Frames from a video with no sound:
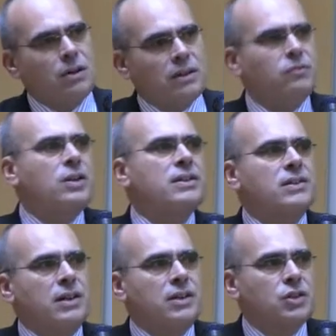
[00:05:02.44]
sort of
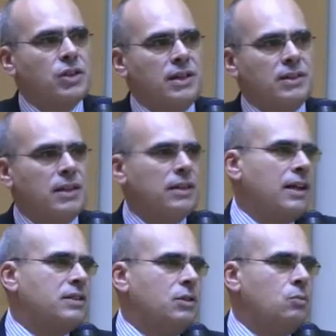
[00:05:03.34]
research is
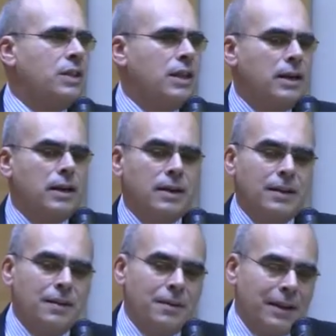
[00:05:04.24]
conducted within
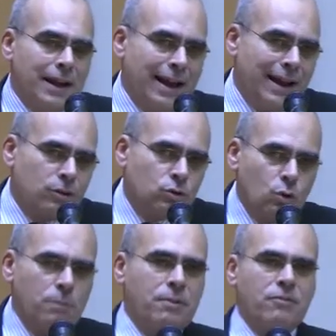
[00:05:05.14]
a
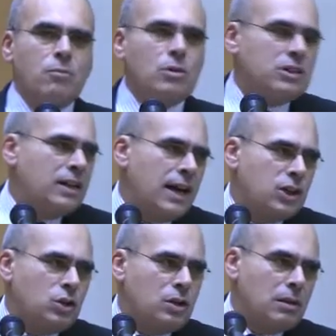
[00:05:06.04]
group of
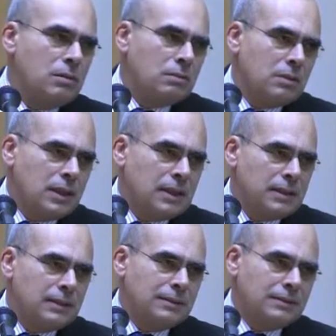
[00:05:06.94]
multinational
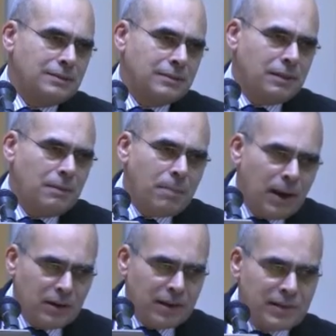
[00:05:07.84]

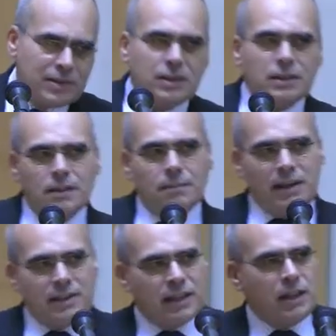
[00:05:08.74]
components.
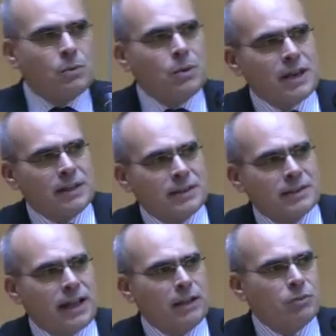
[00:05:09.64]
Basically, we
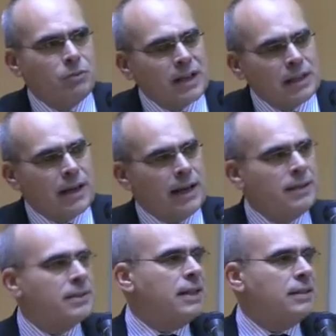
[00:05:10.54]
understand, we
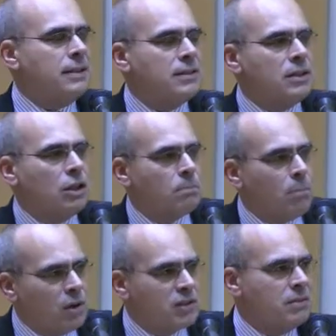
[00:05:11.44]
realize that it's not
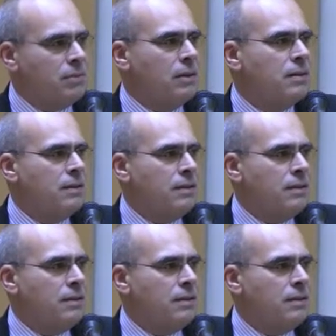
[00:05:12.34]
possible